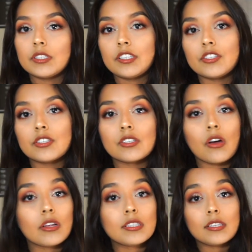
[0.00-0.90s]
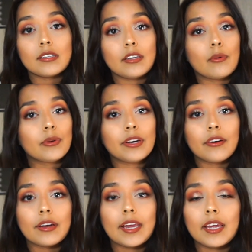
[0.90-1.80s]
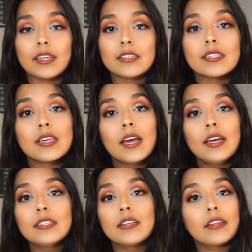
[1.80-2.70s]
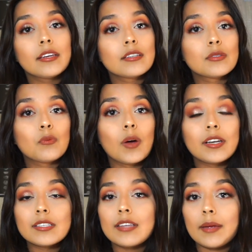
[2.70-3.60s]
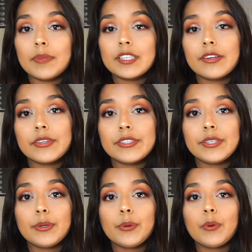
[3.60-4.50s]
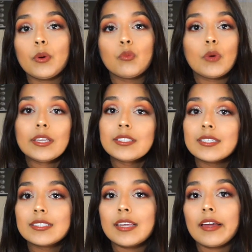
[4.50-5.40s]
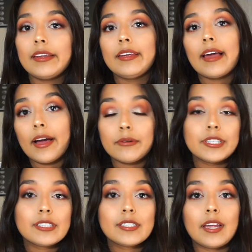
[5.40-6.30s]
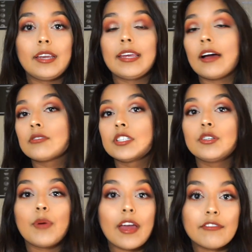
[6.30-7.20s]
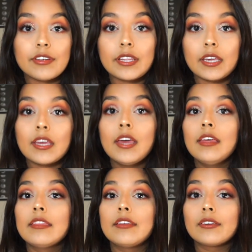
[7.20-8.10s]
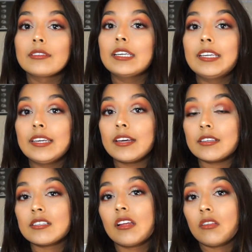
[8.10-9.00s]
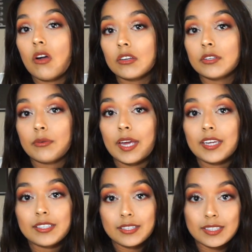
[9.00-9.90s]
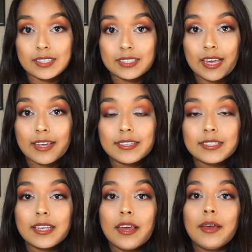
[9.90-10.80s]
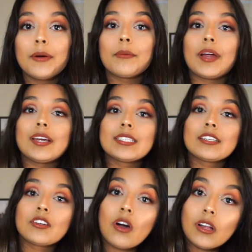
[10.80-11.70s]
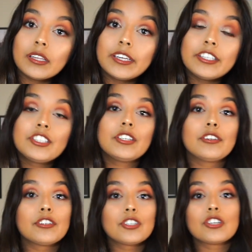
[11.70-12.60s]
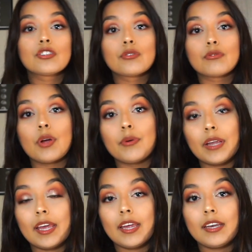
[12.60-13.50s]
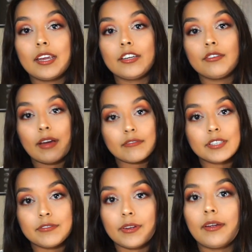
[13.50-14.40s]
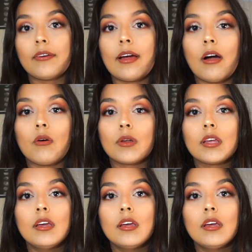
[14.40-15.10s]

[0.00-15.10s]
teachers constantly holding our hands, telling us what assignments are due, when to study, how to do everything. They're leading us along the way to success. Whereas in college, you're just thrown in and you have to figure out